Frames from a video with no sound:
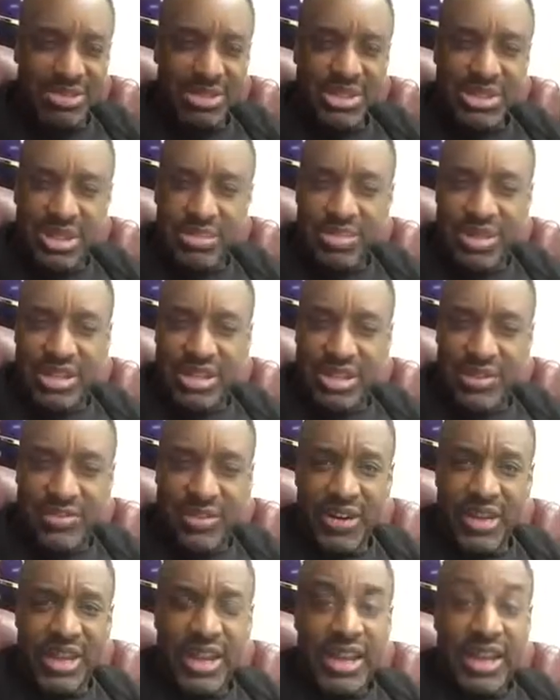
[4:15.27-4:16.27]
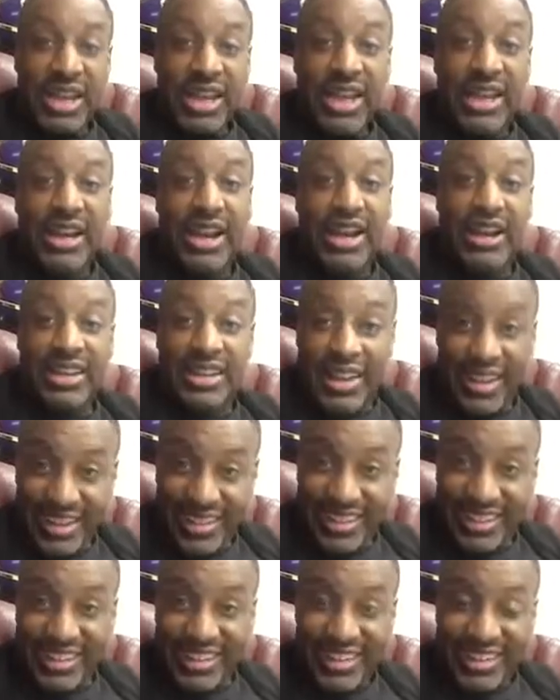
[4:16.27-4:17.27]
It was something different, and I
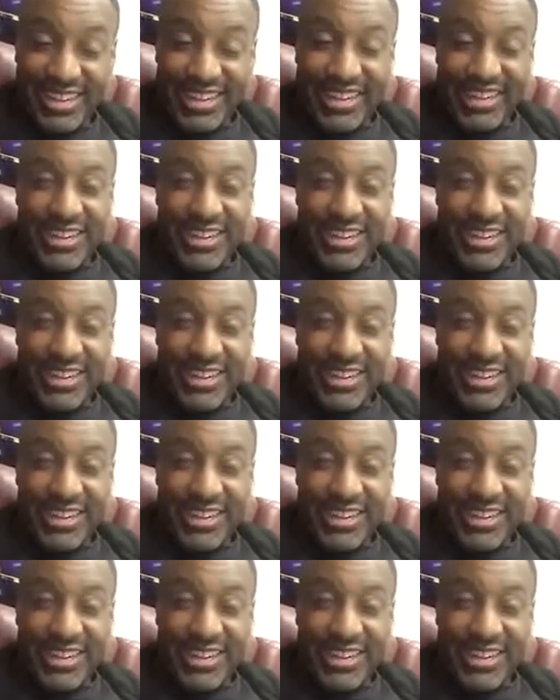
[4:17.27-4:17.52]
liked it.